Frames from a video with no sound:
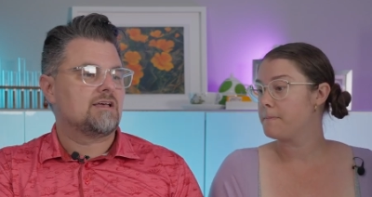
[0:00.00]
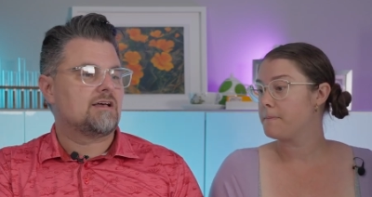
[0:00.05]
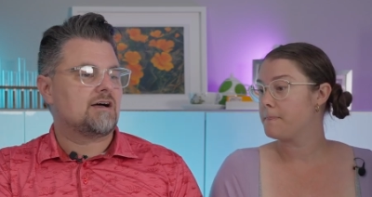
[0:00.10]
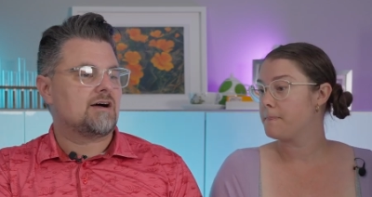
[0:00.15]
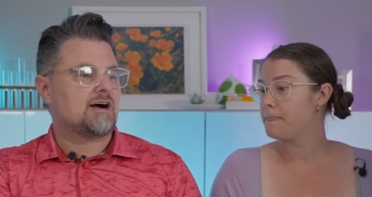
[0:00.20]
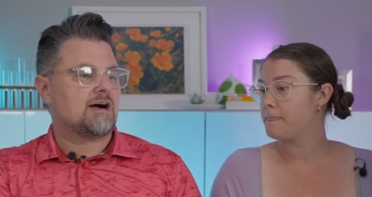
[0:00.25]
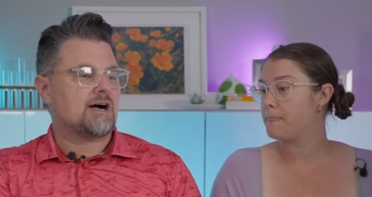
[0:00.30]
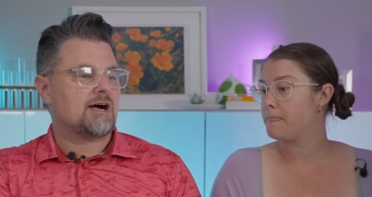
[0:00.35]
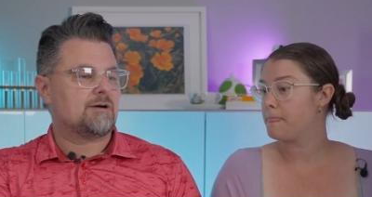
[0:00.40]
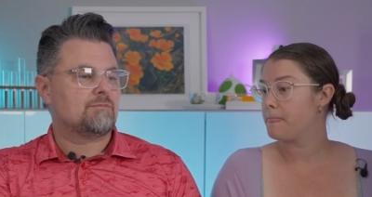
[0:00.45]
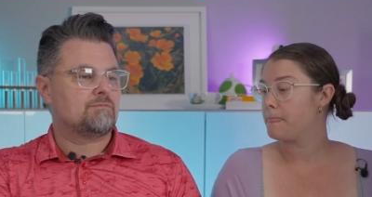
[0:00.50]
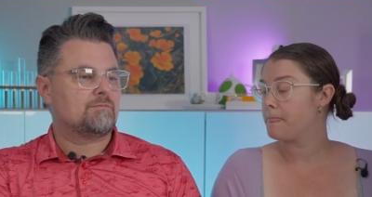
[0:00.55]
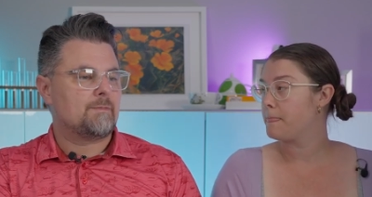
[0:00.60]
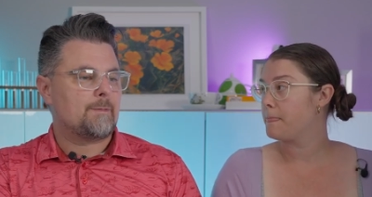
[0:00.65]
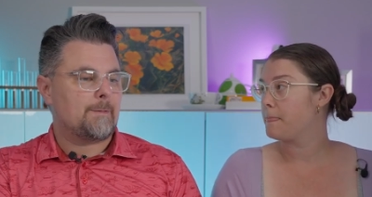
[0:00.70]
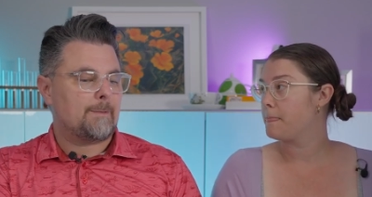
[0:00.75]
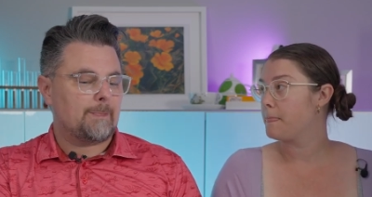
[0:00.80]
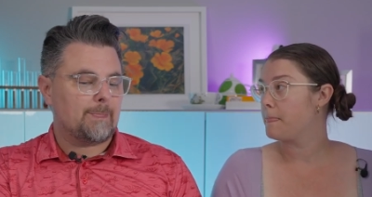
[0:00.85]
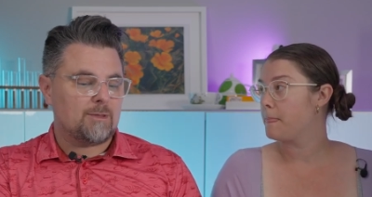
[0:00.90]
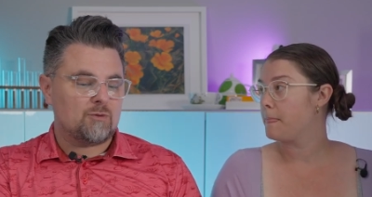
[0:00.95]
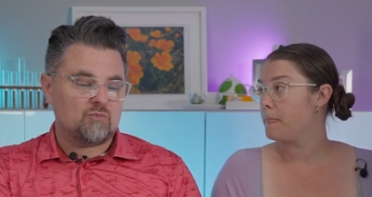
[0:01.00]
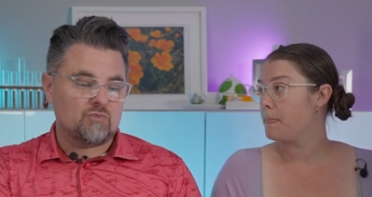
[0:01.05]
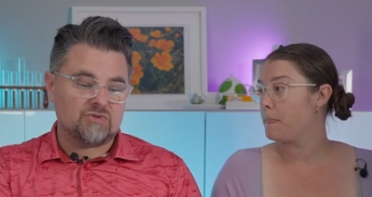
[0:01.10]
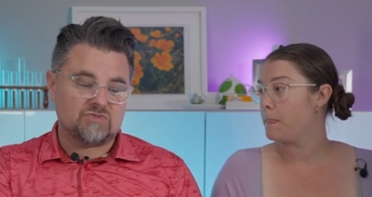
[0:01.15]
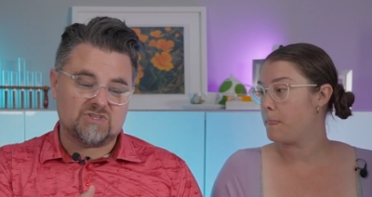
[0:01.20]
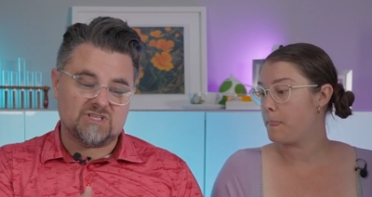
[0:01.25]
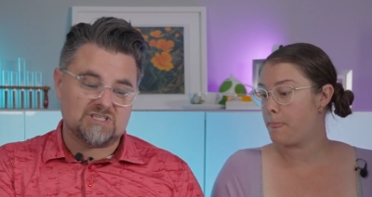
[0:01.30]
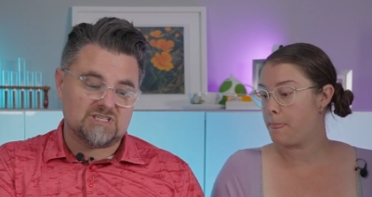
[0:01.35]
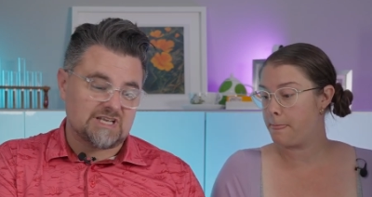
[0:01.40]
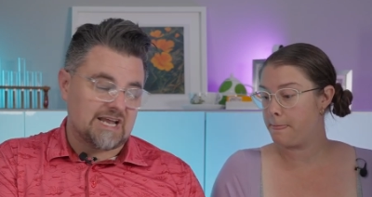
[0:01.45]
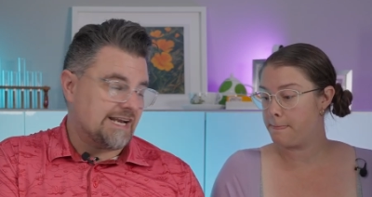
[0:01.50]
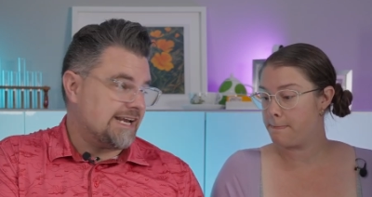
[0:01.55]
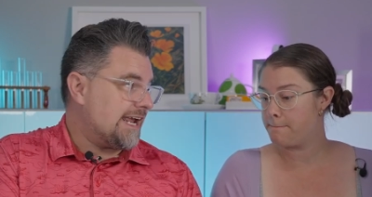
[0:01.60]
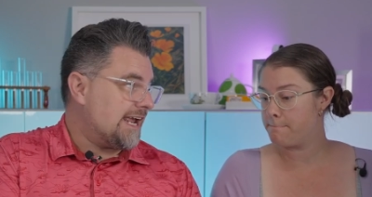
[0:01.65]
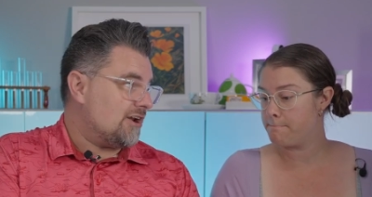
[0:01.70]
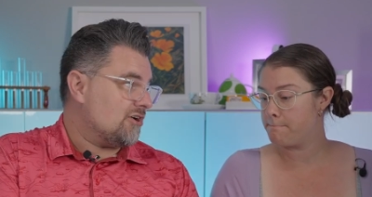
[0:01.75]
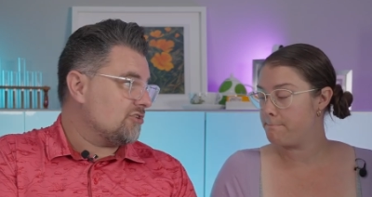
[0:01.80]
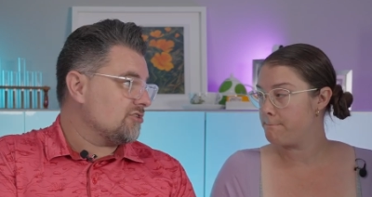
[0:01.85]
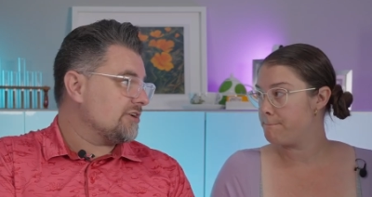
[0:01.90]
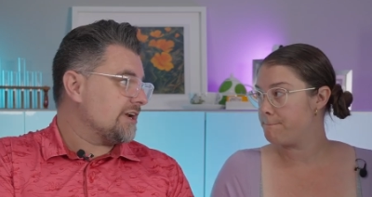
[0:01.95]
Speaker 1: Um, with these ninety-eight
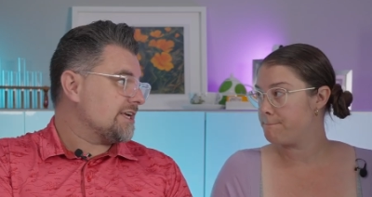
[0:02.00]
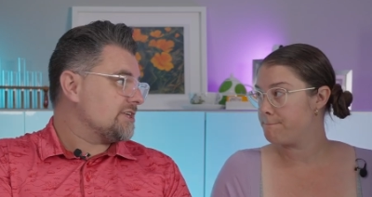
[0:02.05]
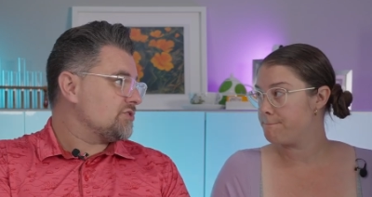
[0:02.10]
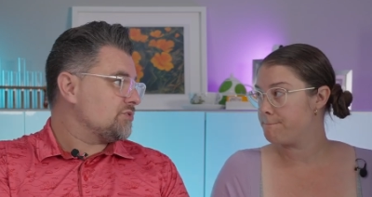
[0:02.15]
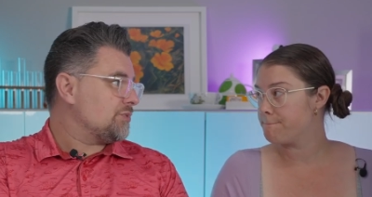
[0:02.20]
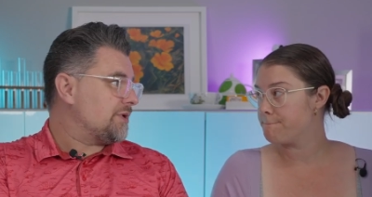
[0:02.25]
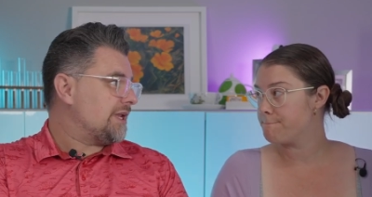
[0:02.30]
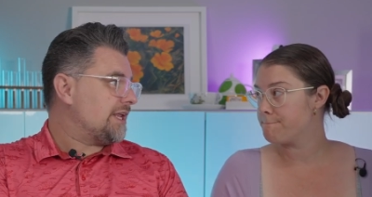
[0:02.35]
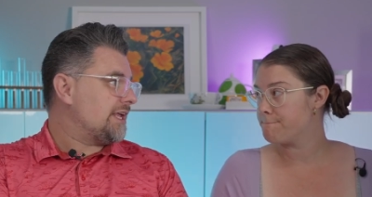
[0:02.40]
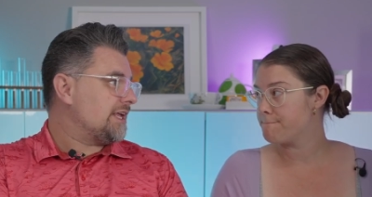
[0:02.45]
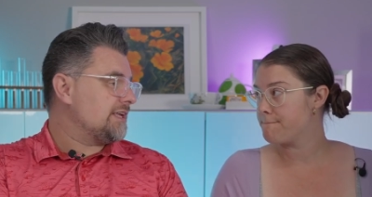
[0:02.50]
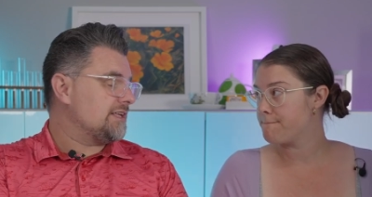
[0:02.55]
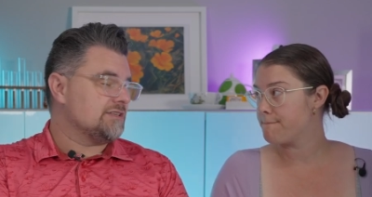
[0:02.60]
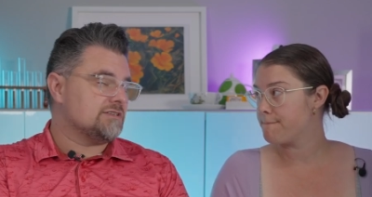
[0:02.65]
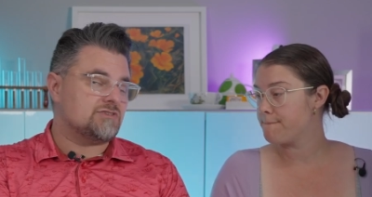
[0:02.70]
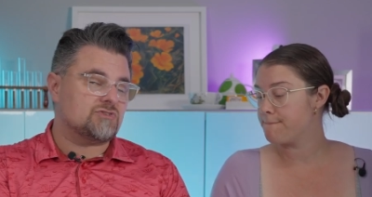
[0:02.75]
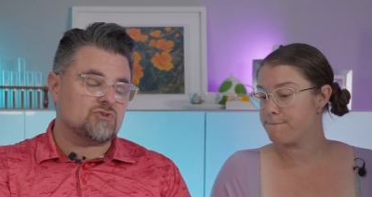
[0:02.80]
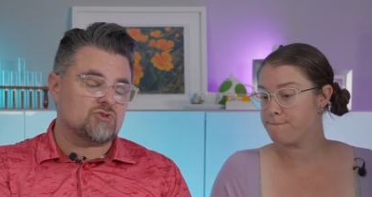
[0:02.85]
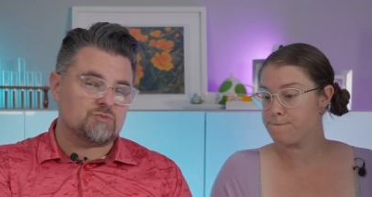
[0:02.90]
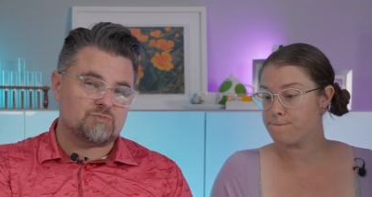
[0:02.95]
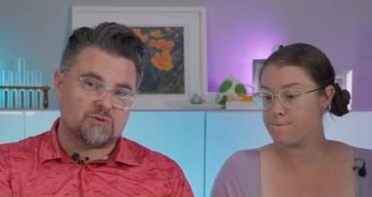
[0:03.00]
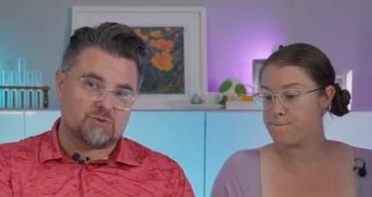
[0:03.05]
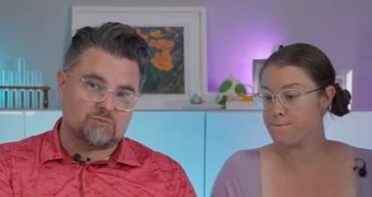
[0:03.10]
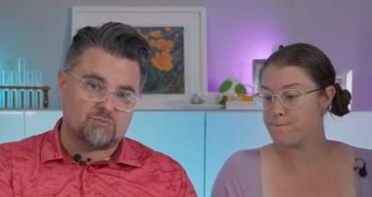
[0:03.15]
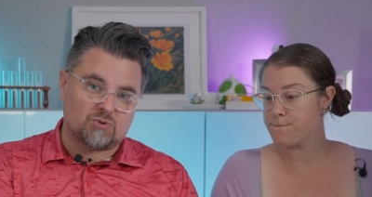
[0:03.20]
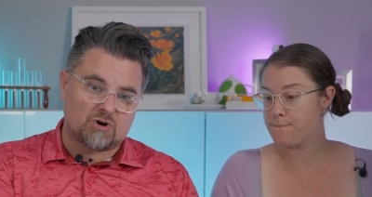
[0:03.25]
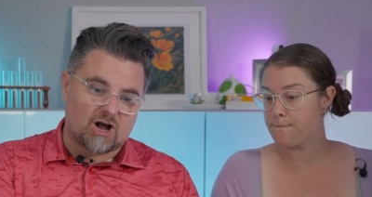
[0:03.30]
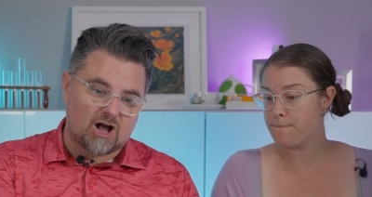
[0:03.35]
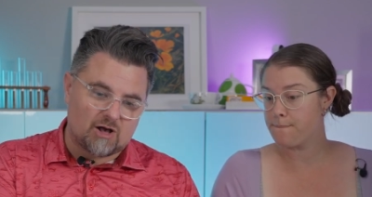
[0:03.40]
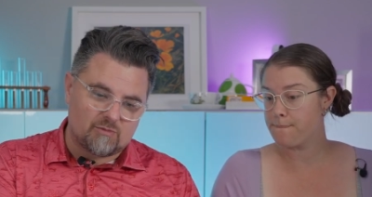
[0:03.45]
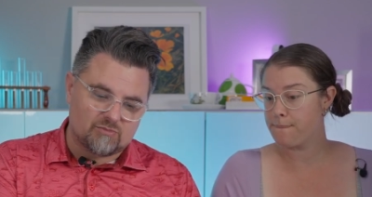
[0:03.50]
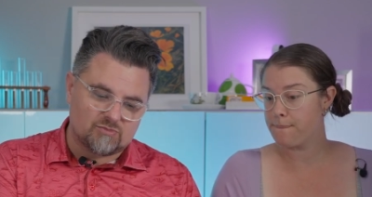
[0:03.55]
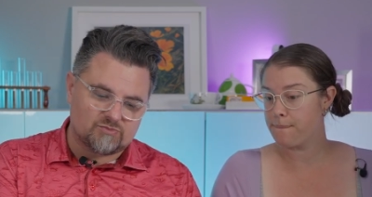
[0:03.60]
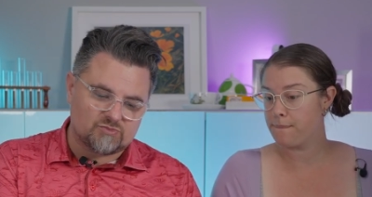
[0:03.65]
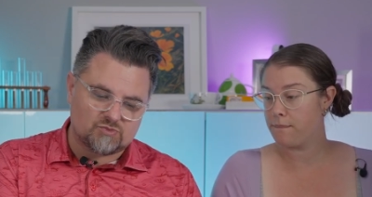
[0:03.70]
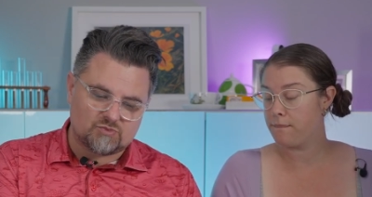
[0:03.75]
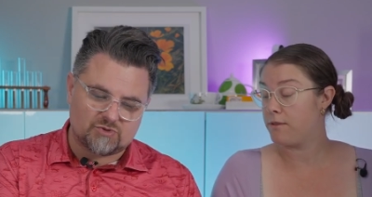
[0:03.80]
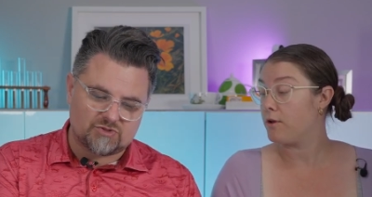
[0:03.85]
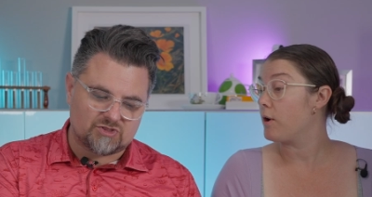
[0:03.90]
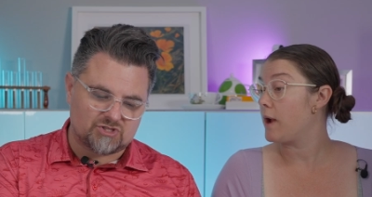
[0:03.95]
hundred X three Ds, there's been problems
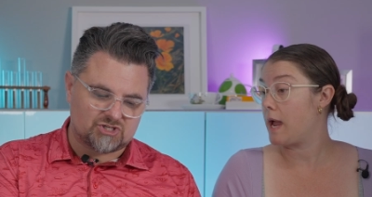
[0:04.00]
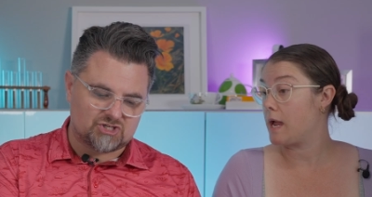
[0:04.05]
with uh-huh.